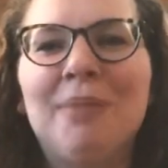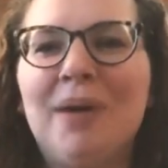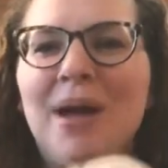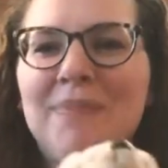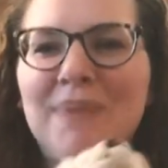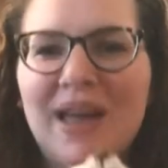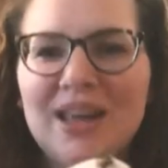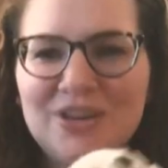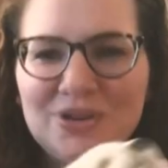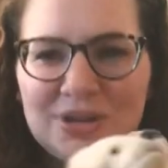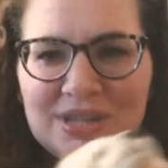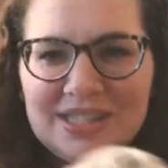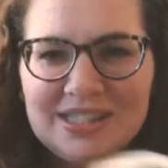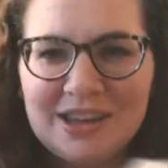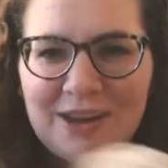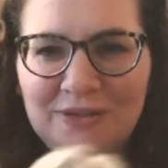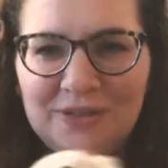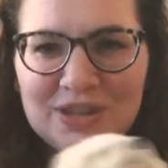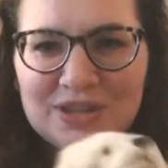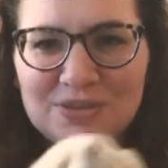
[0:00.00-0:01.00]
I bet your
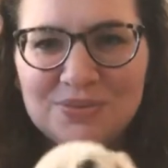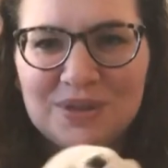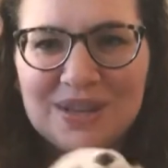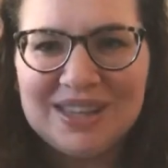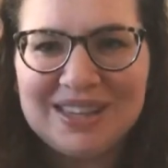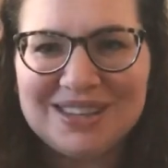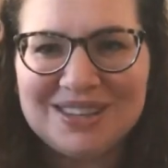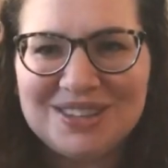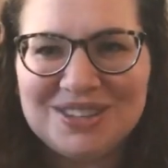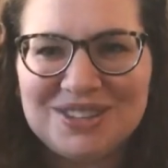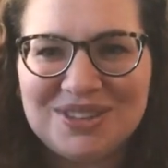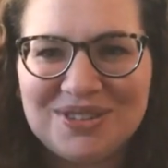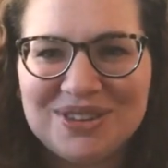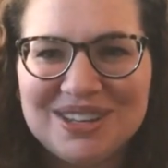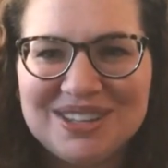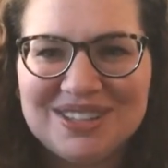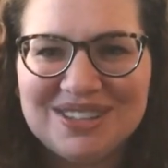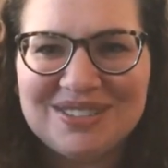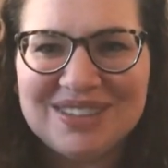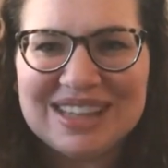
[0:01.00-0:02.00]
stuffies really
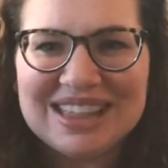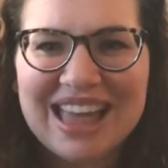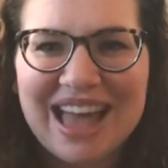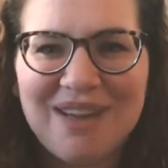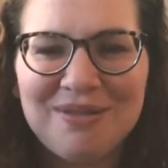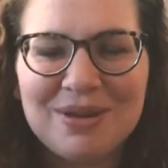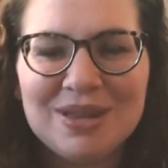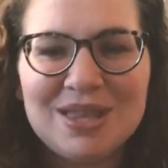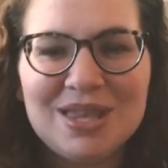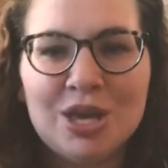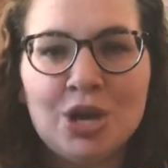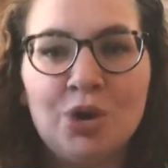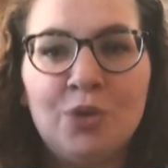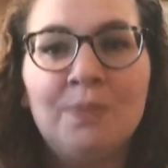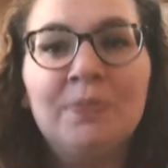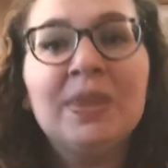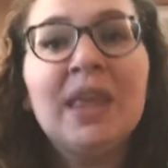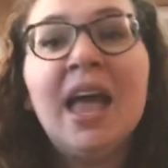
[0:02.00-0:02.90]
enjoyed doing that with you.